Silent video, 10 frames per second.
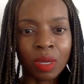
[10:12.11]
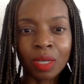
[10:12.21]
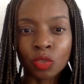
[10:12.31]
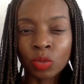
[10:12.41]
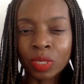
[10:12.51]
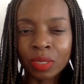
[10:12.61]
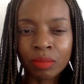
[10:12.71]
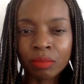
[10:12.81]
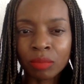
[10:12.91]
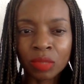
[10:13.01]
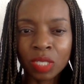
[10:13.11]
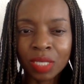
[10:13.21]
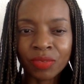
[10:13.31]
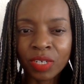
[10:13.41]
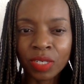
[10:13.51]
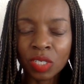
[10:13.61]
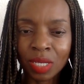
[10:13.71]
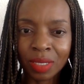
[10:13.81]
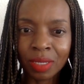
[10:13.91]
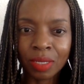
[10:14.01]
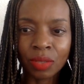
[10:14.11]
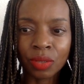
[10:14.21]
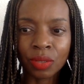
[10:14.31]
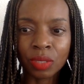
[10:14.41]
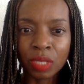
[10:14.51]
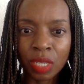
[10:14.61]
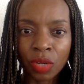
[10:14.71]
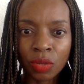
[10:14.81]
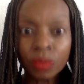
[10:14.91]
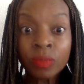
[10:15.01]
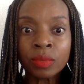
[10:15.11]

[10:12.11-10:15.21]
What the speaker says: it just very gently, instead of